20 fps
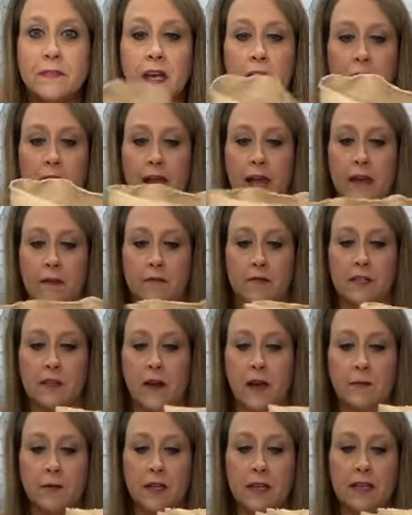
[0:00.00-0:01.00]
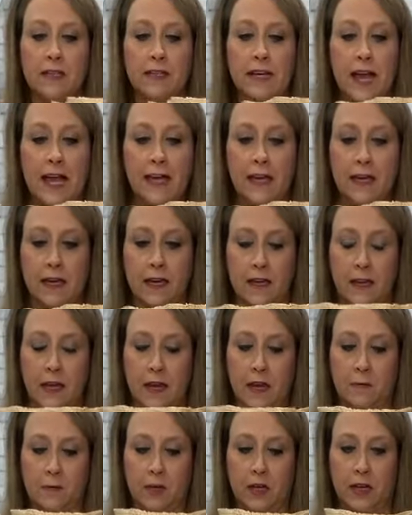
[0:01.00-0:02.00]
Okay, so I'm gonna take it
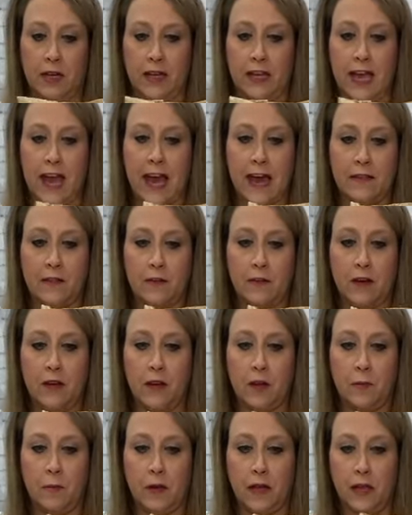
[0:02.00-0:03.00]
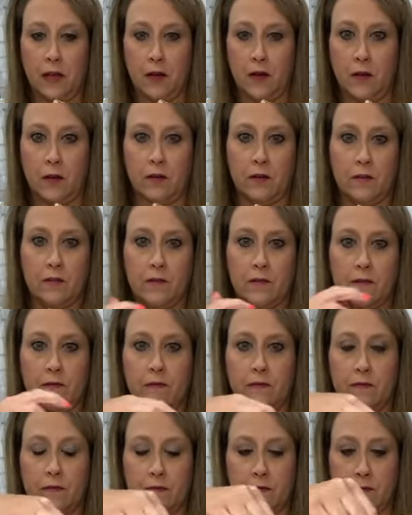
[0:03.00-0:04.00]
and I'm gonna gather it up here
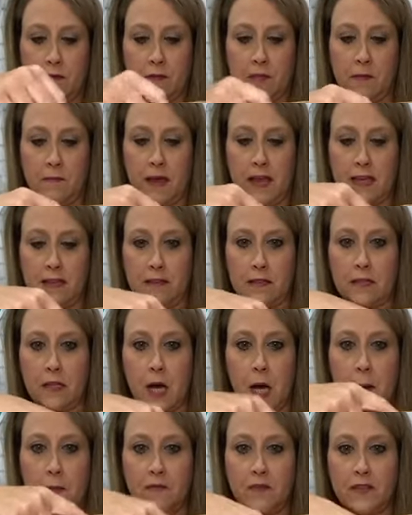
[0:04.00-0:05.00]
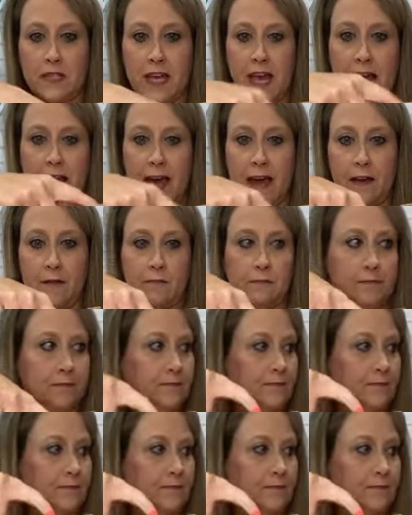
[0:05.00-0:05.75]
to make the top of his hat.